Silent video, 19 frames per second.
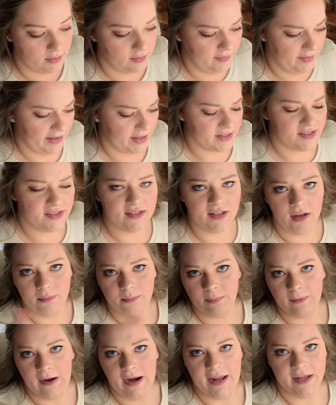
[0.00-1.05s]
like a
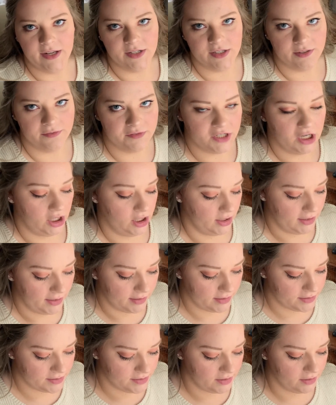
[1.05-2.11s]
sub brand of
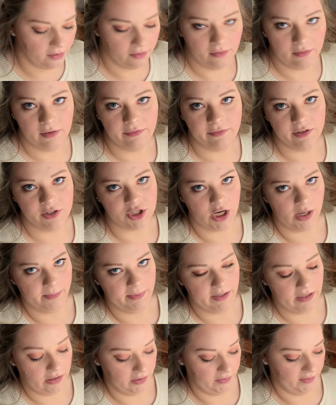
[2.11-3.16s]
Tarte. So if you're
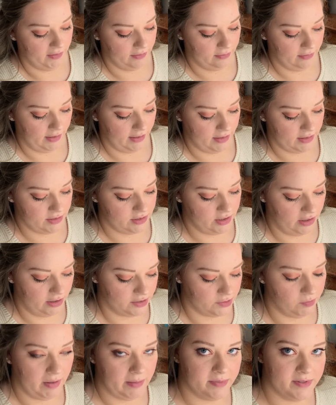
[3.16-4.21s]
shopping on like
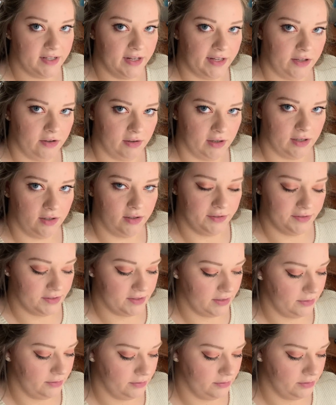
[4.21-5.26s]
Tarte's website, you can
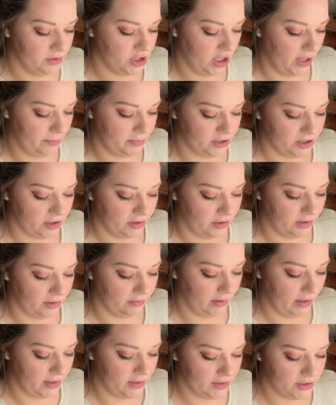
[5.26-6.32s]
also shop Sugar
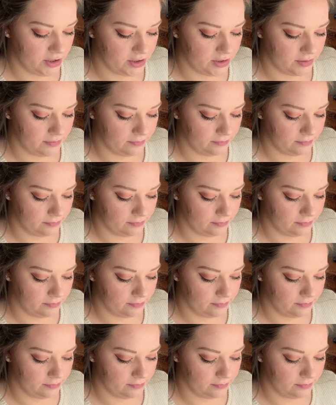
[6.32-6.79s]
Rush.